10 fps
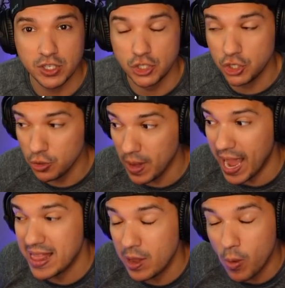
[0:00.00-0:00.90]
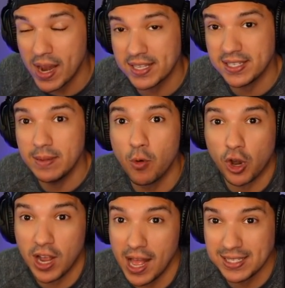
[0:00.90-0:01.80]
2 and they want to see more
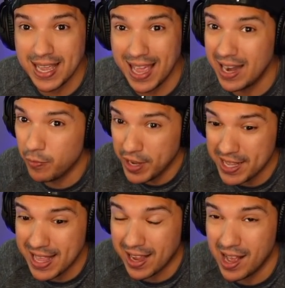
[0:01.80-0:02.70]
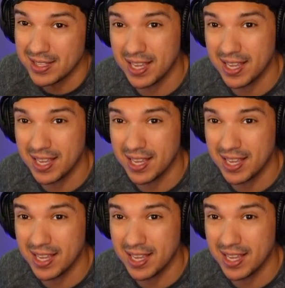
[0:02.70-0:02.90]
content. And if we get that content,